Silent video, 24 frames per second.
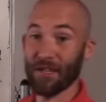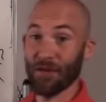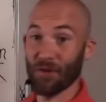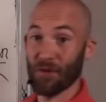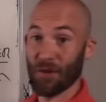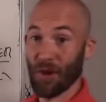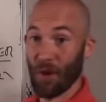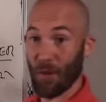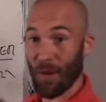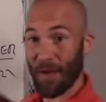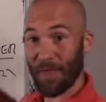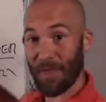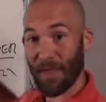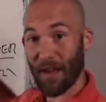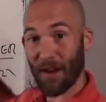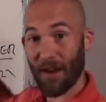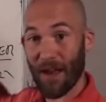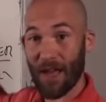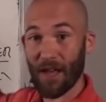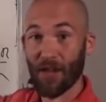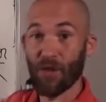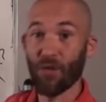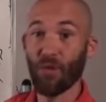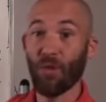You go in
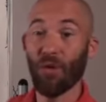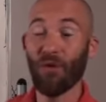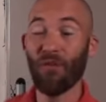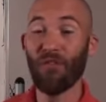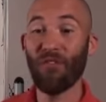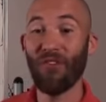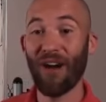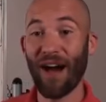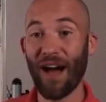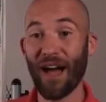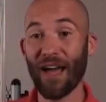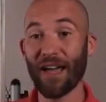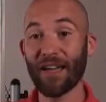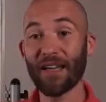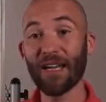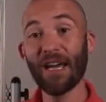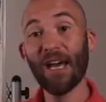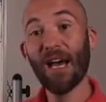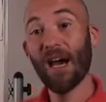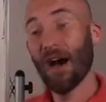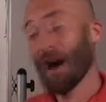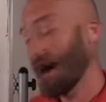there and you will find